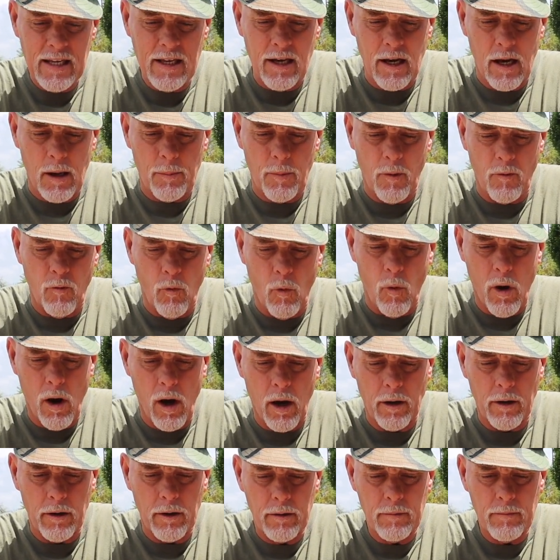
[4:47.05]
cup of
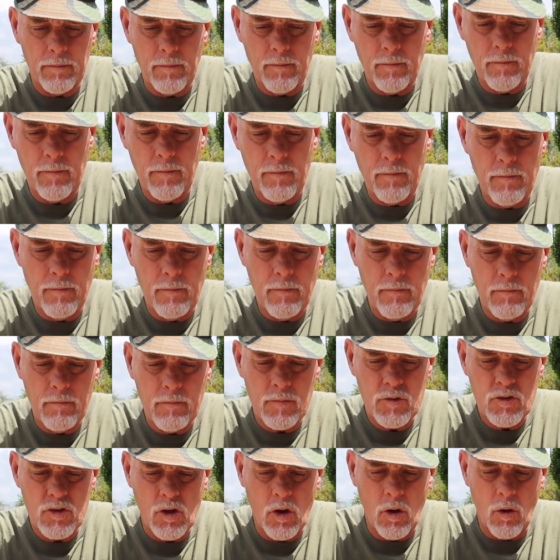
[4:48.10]
water.
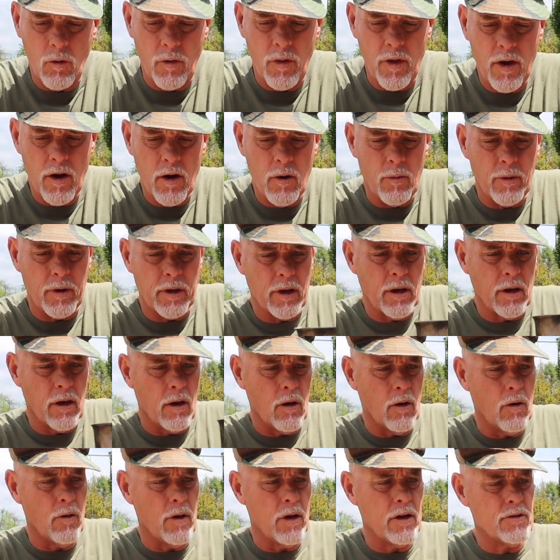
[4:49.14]
So there we
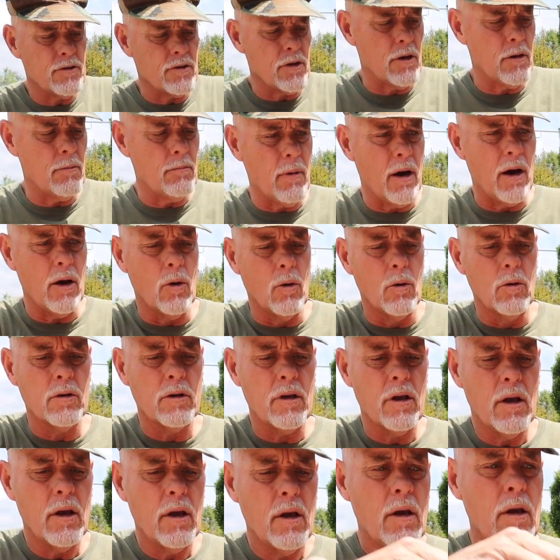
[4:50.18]
go. There's my old
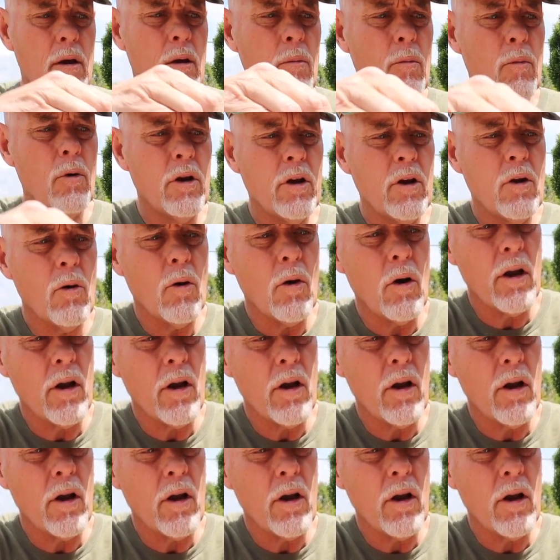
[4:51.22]
Marine Corps